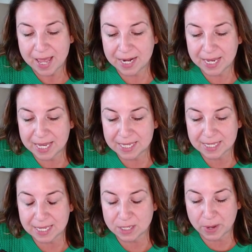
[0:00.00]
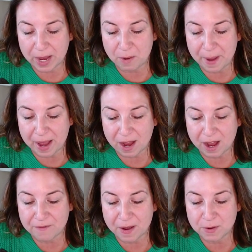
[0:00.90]
And he says, okay, I will back
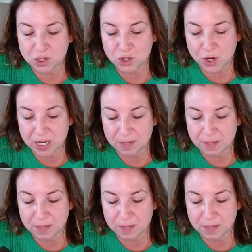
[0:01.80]
off. I was just trying